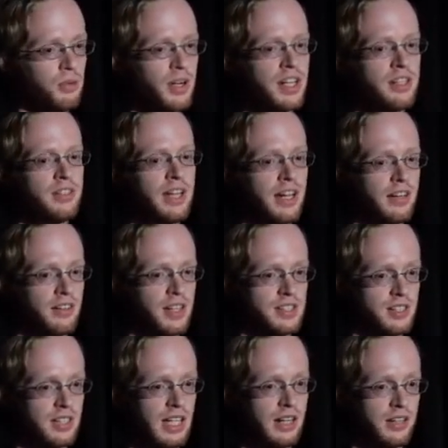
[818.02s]
way to do that across
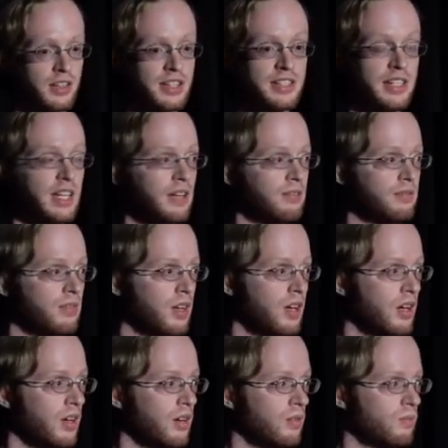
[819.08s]
the cloud unless I gave,
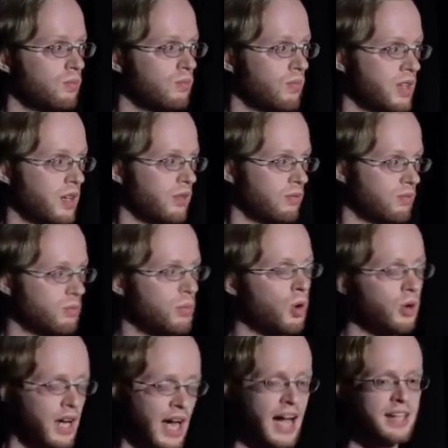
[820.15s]
you know,
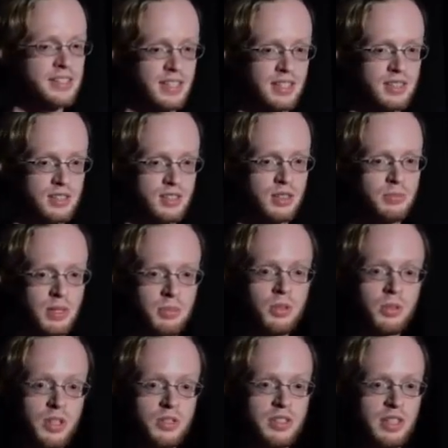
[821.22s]
remote access to the people who are
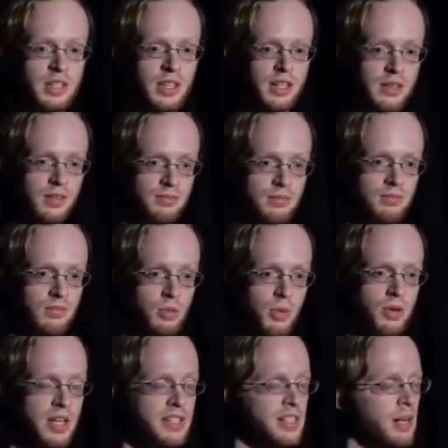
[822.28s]
using it, like a
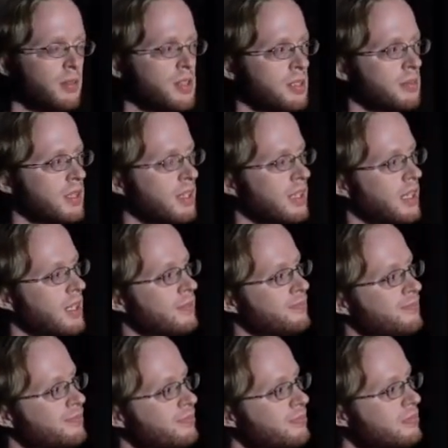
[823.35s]
remote desktop or something like that.
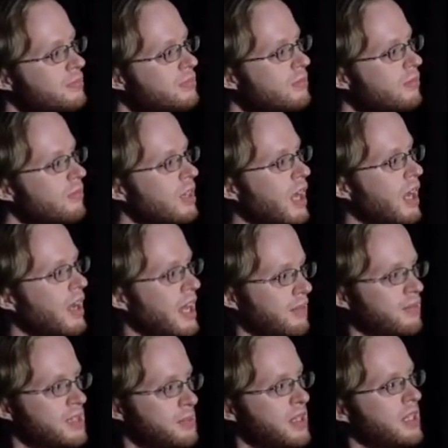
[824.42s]
Uh,
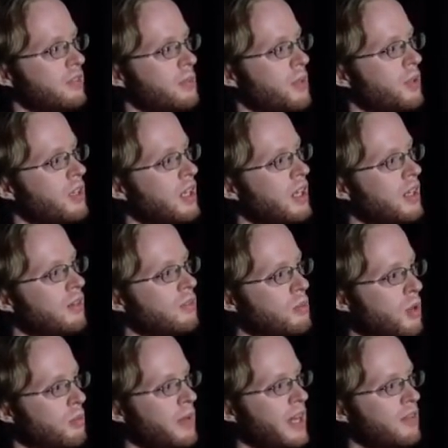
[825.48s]
and speaking of remote,
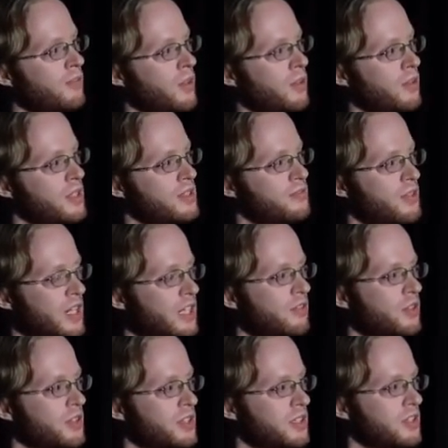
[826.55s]
remote microphone is very
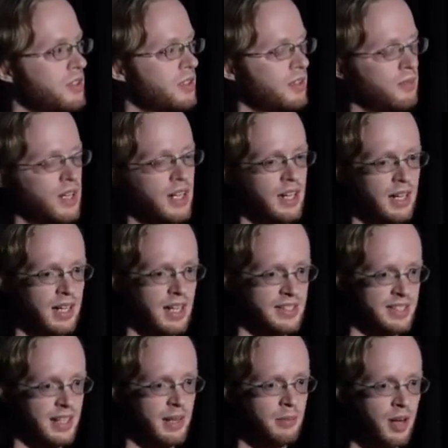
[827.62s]
difficult to do. When I
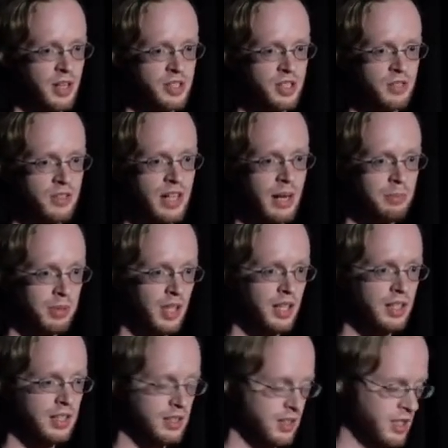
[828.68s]
said I bought a server, I
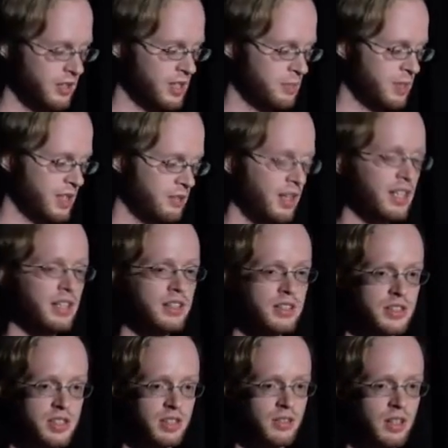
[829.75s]
plugged the USB directly into the
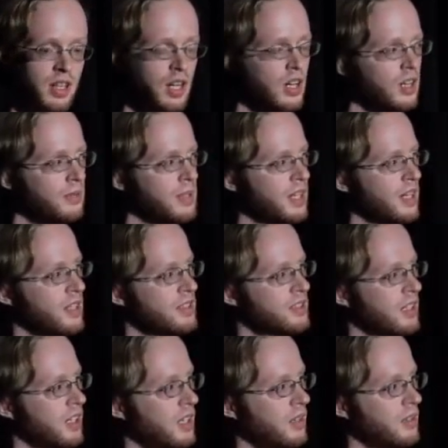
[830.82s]
server because
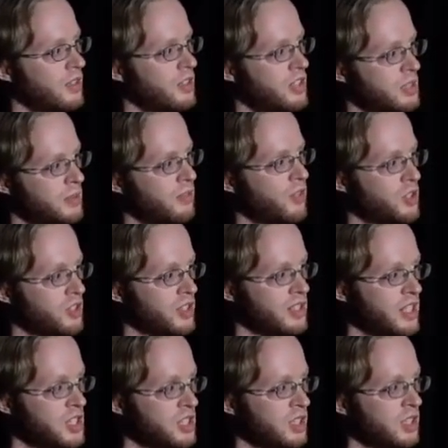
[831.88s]
USB
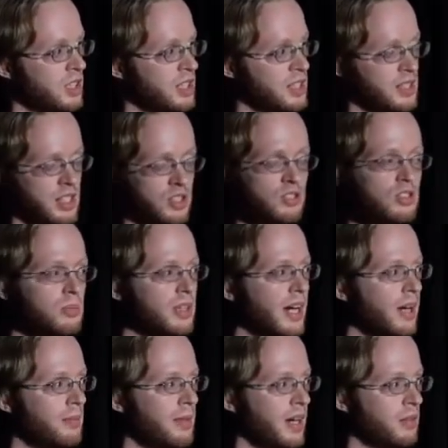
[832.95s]
virtualization is extremely
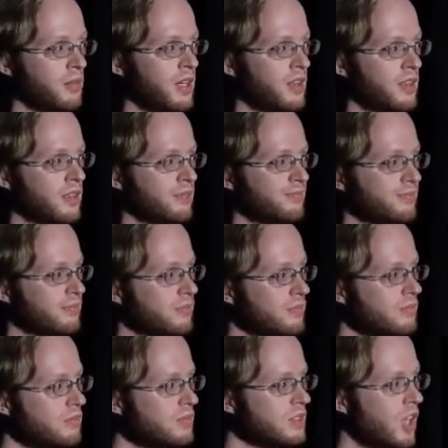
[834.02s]
high bandwidth
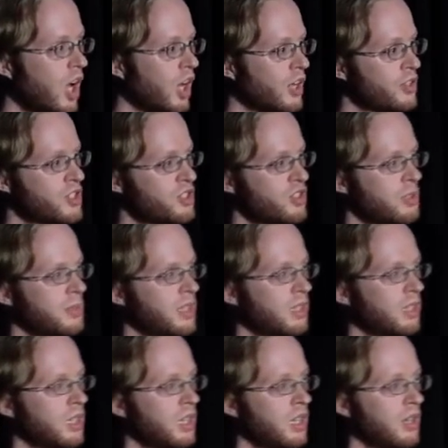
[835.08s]
audio
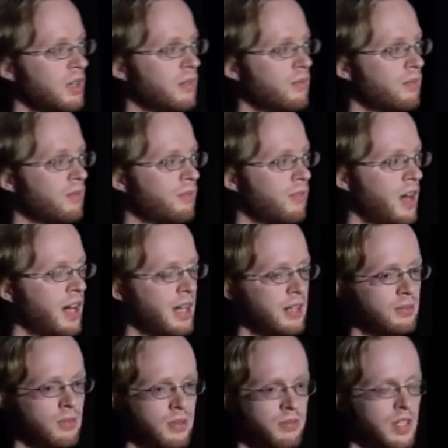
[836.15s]
streaming,
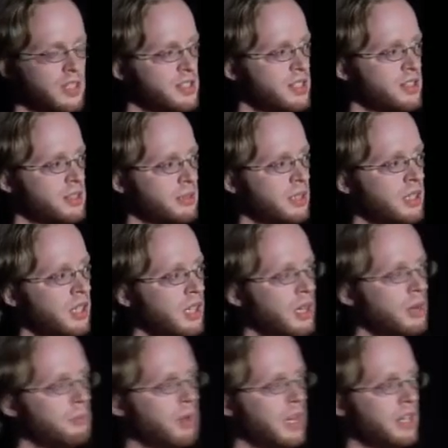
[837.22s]
fine with VLC or something,
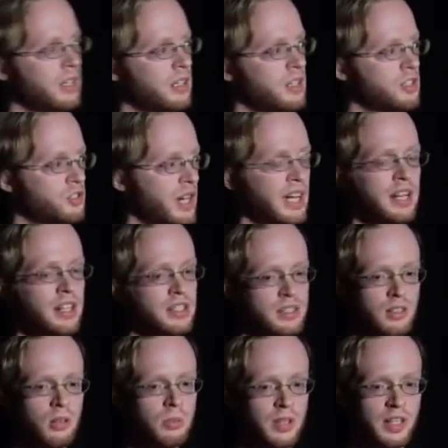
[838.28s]
but Dragon doesn't
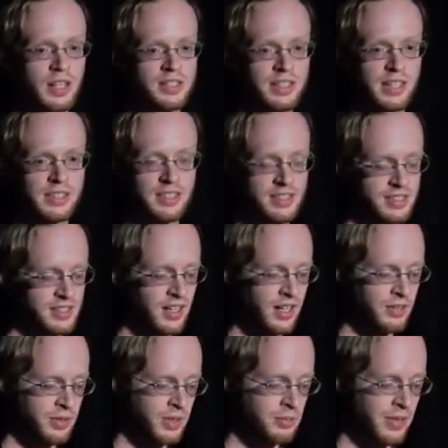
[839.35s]
open it. It's like, this is not a
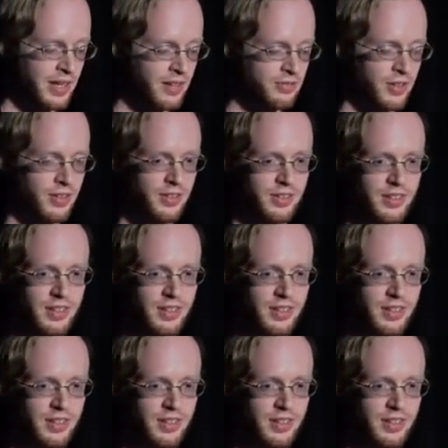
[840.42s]
real microphone